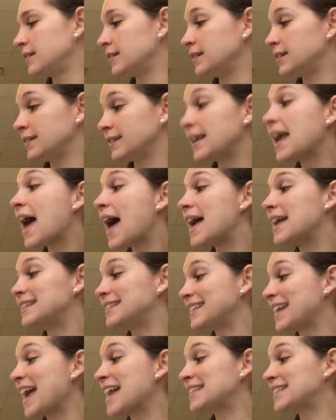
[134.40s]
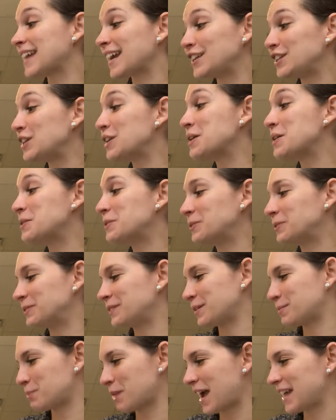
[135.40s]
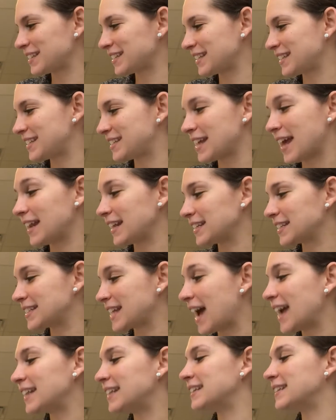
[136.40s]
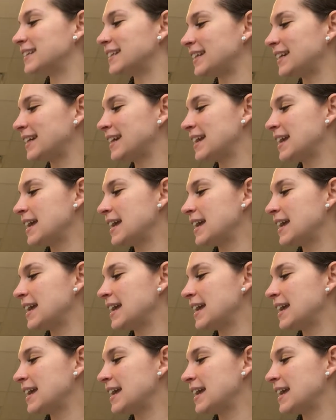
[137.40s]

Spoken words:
Yes, I do, Nebraska said excitedly.